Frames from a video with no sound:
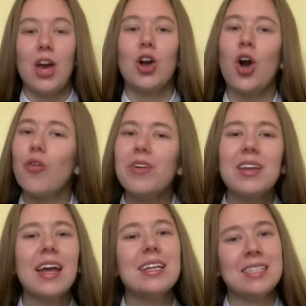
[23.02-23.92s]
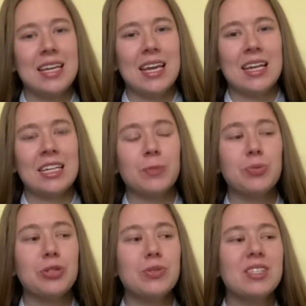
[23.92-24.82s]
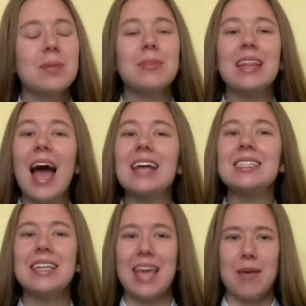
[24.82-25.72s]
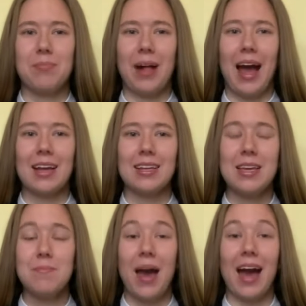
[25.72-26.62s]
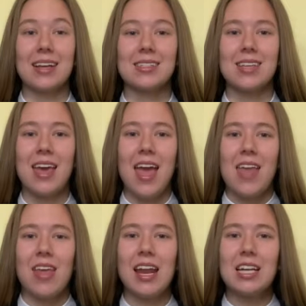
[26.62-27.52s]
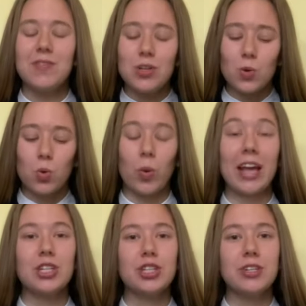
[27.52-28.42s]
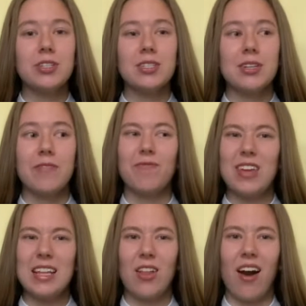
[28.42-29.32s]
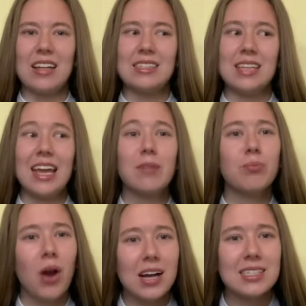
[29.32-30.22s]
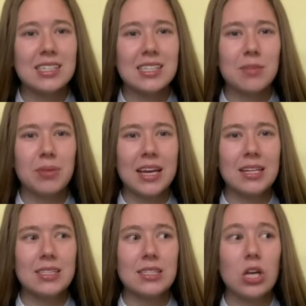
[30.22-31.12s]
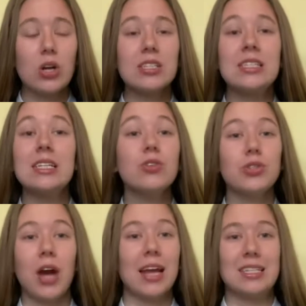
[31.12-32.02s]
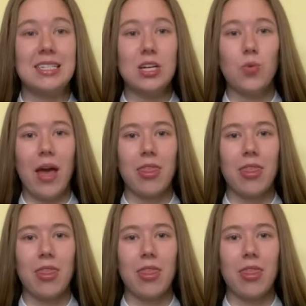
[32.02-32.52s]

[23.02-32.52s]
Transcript: COVID-19 has produced some lasting impacts that individual ranchers, feedlots, and processing plants are still trying to deal with.